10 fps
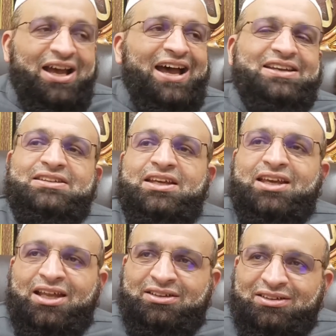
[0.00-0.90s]
and they
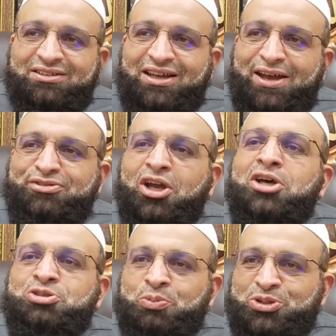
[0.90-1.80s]
can have the
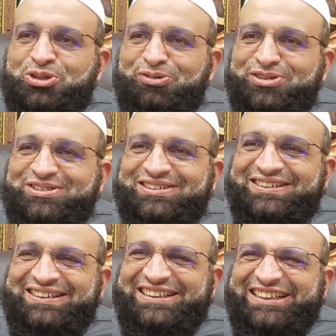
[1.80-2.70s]
customer service.
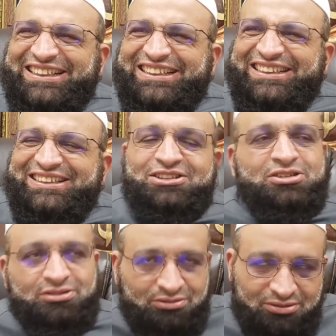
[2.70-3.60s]

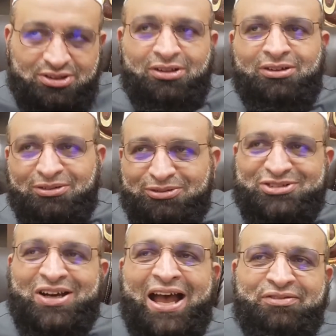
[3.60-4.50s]
So
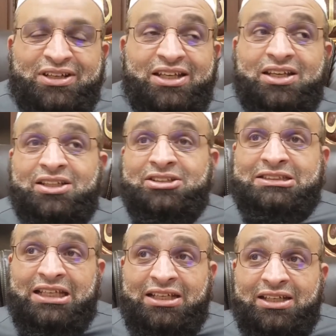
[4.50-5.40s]
traveling and
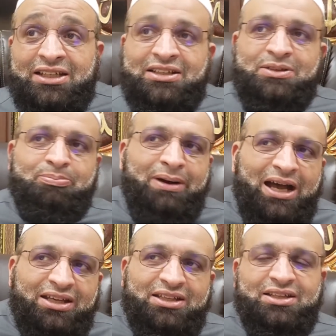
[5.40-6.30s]
selling and
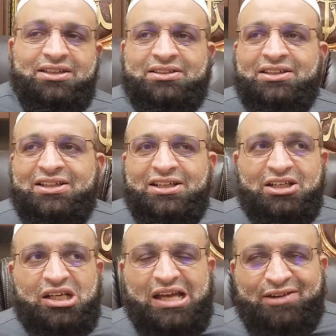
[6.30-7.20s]
buying and
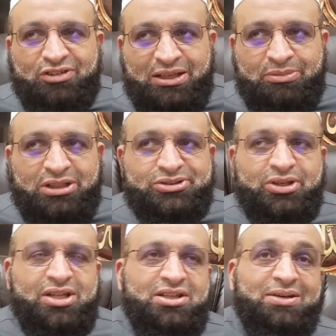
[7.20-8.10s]
having a meal
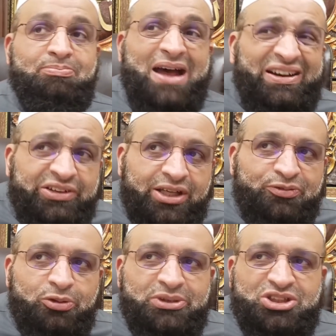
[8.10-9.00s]
together and marrying
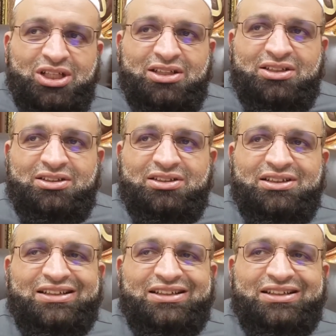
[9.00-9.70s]
from each other,